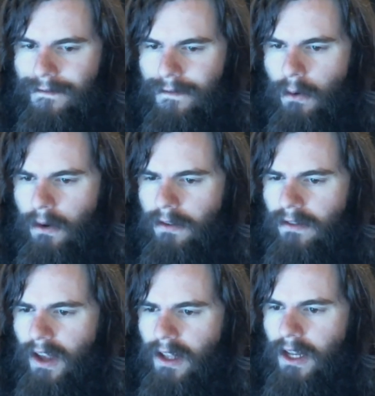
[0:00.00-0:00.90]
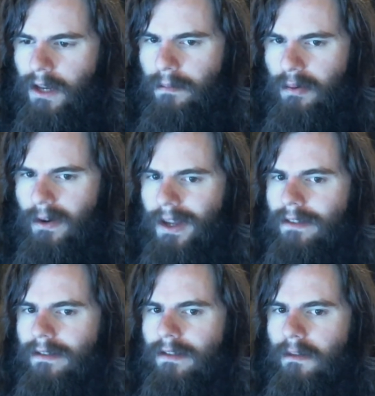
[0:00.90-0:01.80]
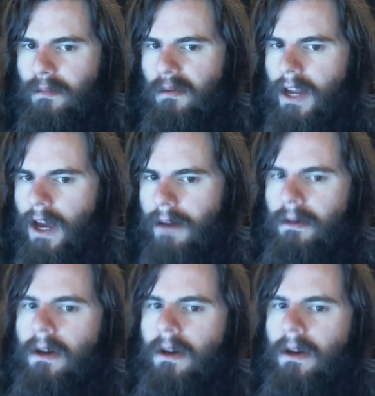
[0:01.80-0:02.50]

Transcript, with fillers: four salient points to bring up,